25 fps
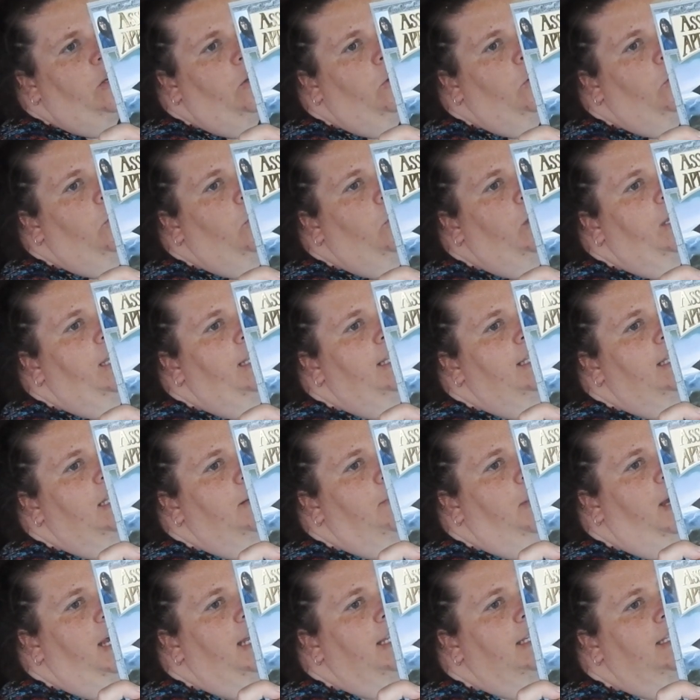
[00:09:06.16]
who is the
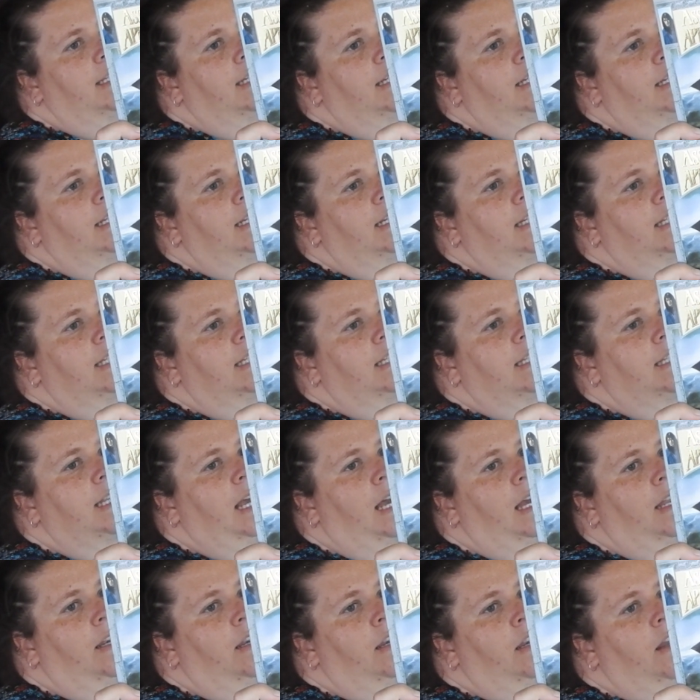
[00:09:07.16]
bastard
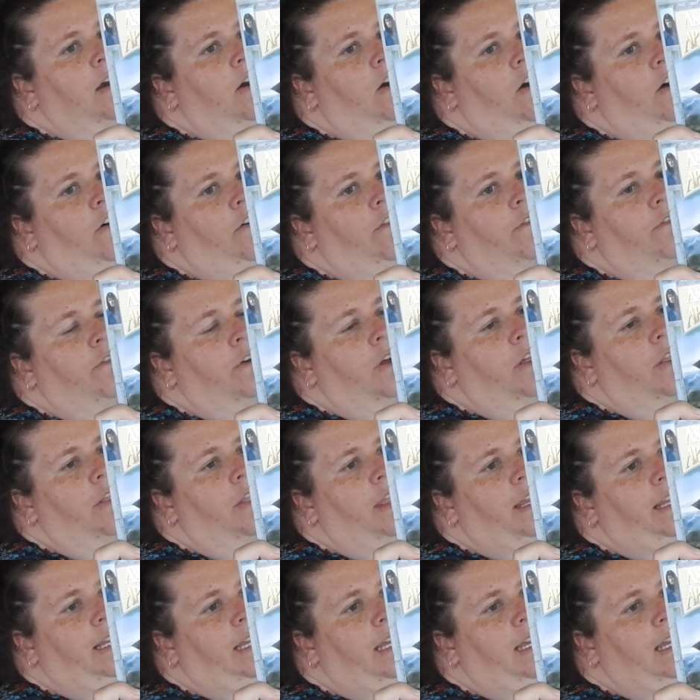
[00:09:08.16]
son of
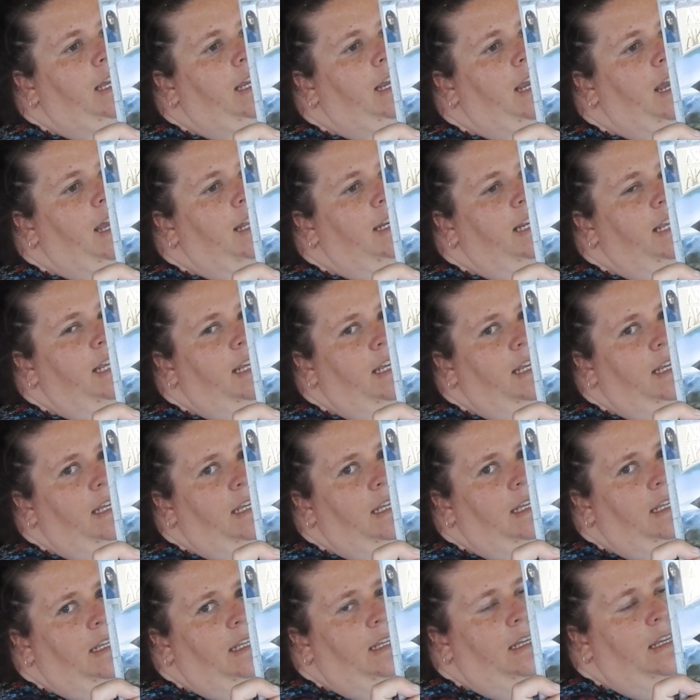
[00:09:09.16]
the king, and
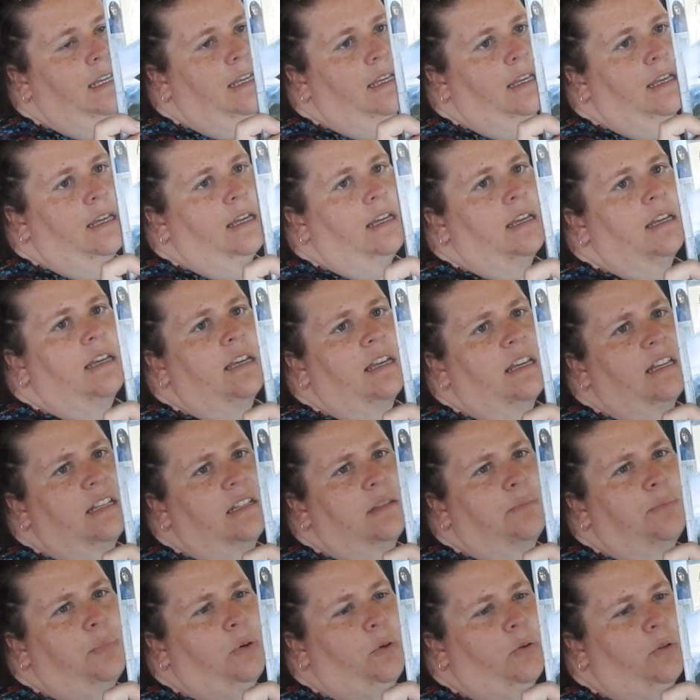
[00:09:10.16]
he
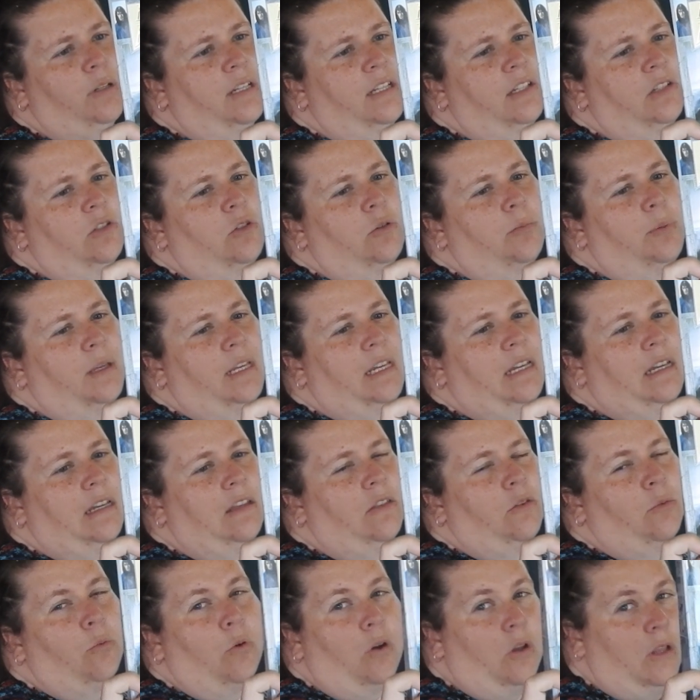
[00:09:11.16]
is pulled into
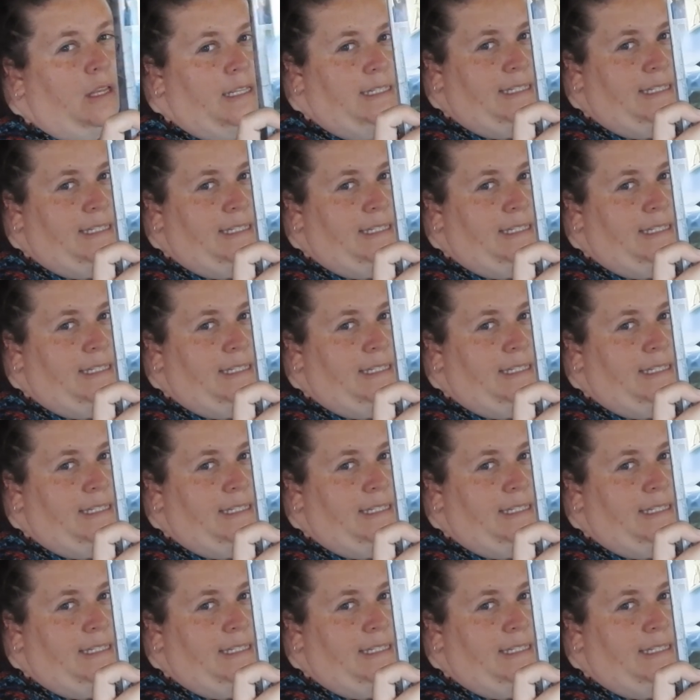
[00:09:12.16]
being the royal